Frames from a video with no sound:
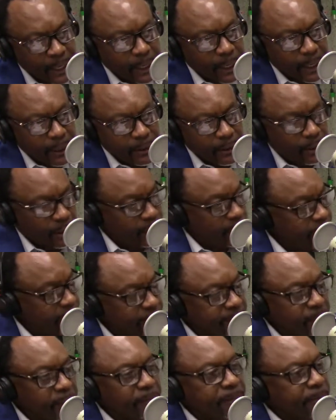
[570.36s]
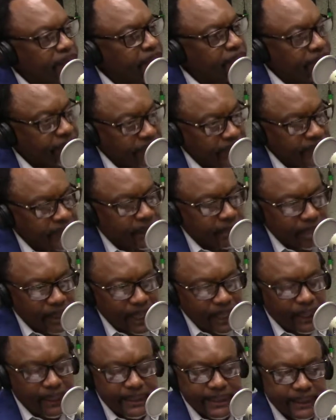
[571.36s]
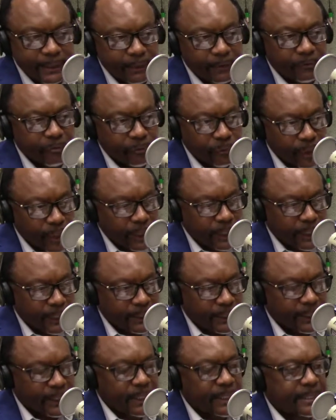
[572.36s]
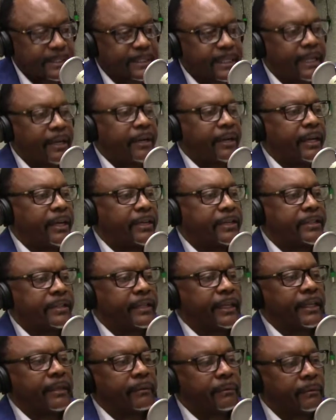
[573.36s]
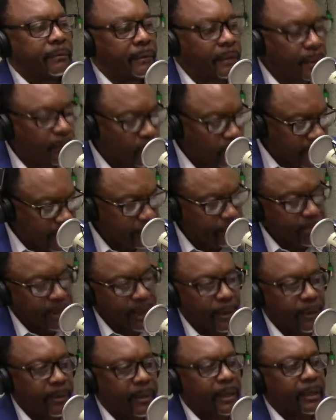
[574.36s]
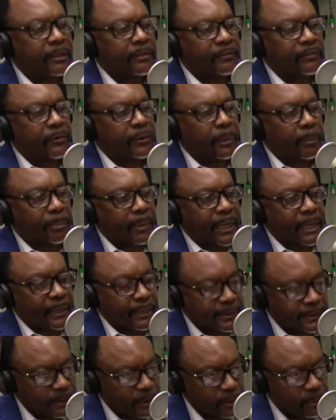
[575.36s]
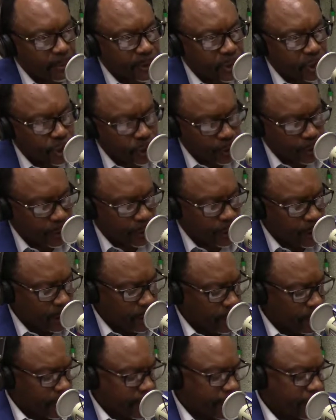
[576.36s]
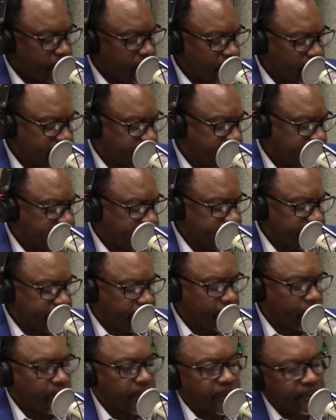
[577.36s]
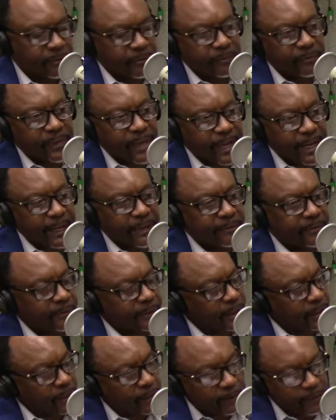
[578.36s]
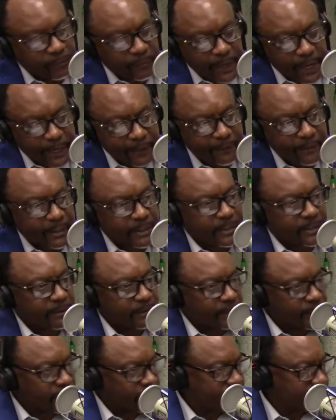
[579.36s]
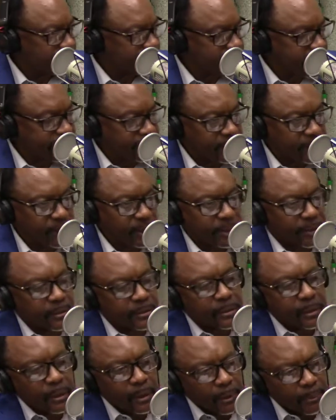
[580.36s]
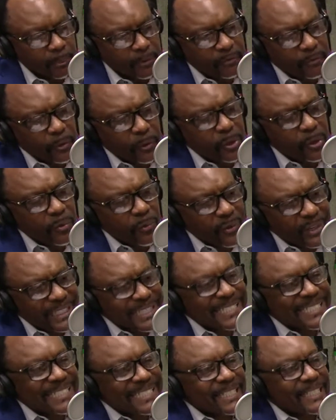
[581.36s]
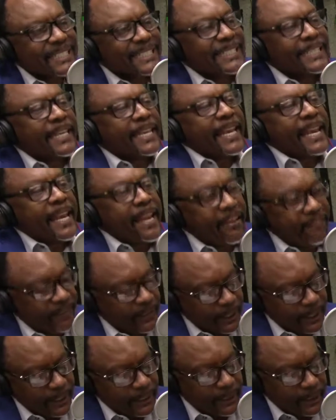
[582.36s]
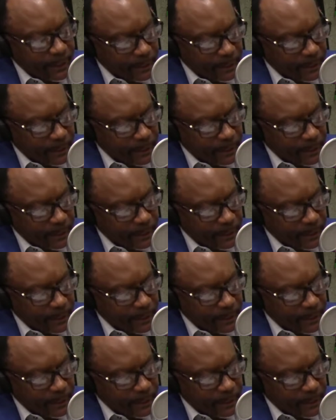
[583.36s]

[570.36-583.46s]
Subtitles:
And even if you fund the policy up front, there is a wait period for the policy to mature. It usually takes anywhere from 5 to 7 years before you really see a significant,